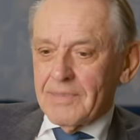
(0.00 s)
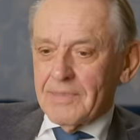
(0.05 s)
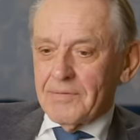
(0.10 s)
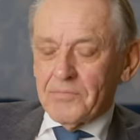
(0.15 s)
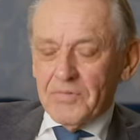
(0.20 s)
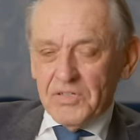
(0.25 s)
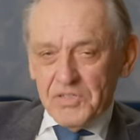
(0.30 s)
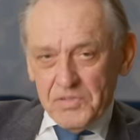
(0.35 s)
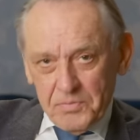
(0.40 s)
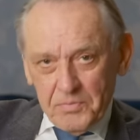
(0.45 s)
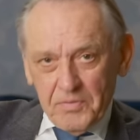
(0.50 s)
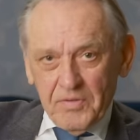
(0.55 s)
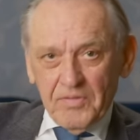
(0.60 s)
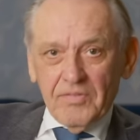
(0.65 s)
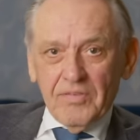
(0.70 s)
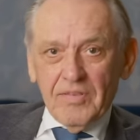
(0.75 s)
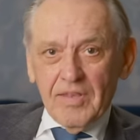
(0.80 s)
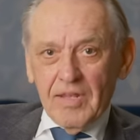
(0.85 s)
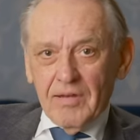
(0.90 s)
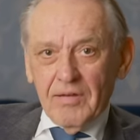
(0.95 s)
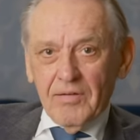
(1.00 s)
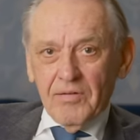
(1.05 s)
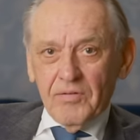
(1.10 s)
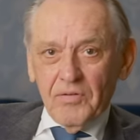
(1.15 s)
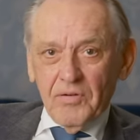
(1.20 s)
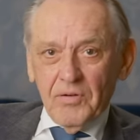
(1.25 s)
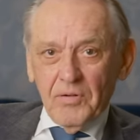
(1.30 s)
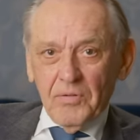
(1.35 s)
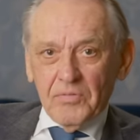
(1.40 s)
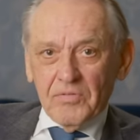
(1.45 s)
which was then
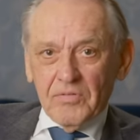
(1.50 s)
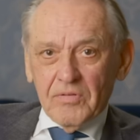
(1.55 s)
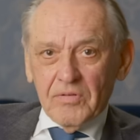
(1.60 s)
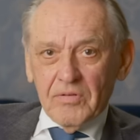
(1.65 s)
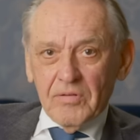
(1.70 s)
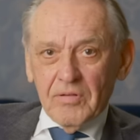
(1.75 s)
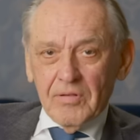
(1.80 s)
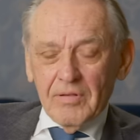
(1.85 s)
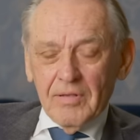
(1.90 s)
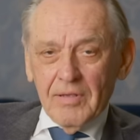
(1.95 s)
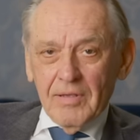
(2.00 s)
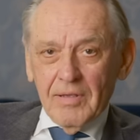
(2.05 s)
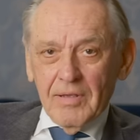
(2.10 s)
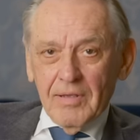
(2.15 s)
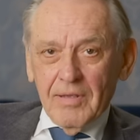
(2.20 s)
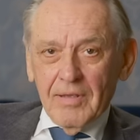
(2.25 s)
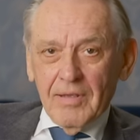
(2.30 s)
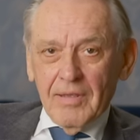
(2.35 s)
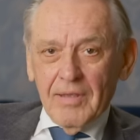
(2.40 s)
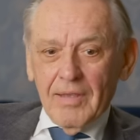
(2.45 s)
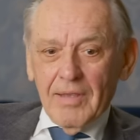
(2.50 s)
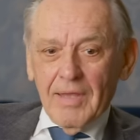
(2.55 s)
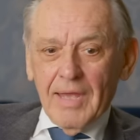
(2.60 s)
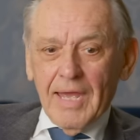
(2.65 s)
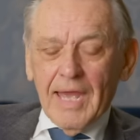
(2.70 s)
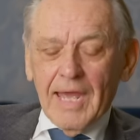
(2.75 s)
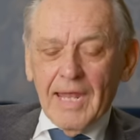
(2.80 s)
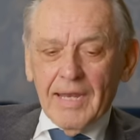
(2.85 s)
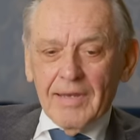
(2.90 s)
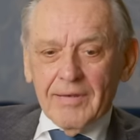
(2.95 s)
introduced.
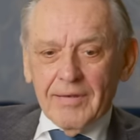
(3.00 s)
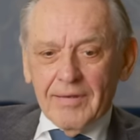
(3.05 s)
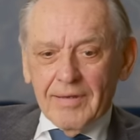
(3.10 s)
And